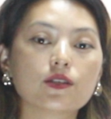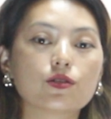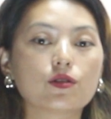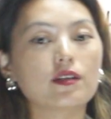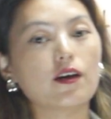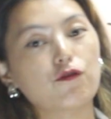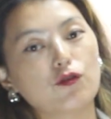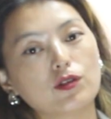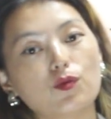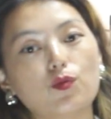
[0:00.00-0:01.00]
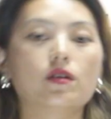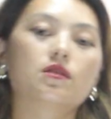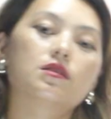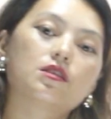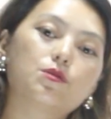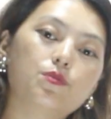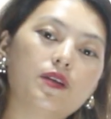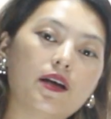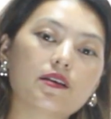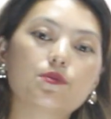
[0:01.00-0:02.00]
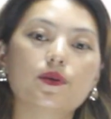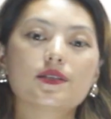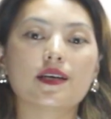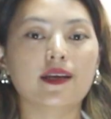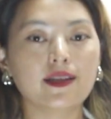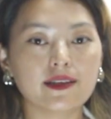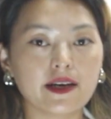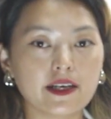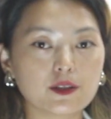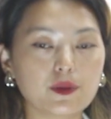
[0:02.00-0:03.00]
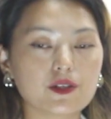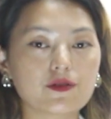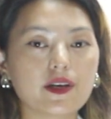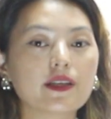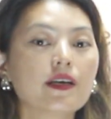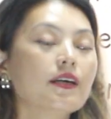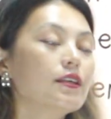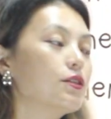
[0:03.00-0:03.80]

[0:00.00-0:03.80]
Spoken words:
So therefore the words direct speech and indirect speech, right?